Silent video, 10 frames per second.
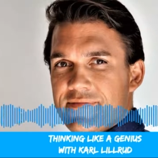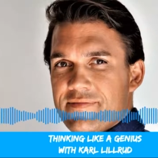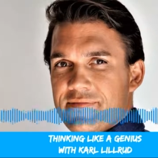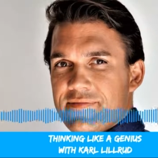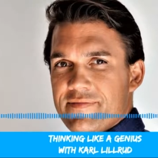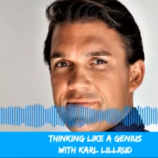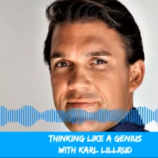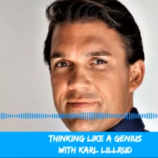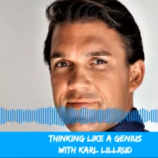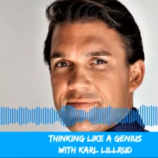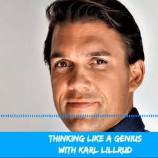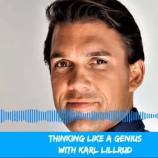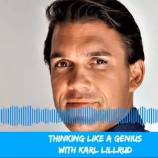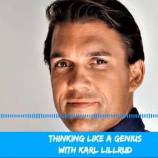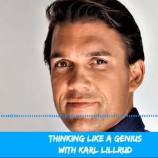always
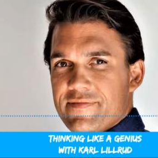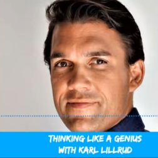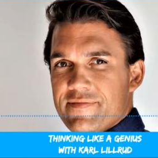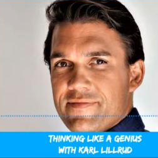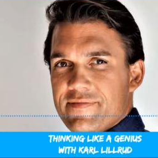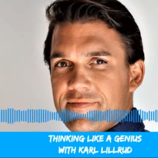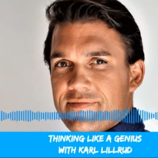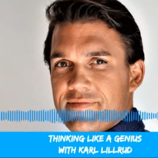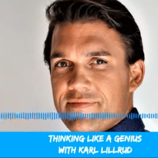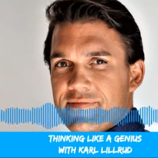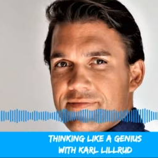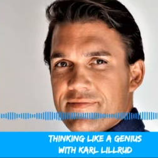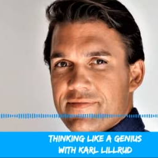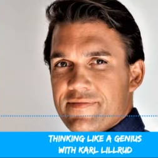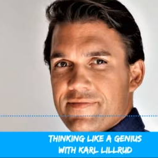delivered with a lid that is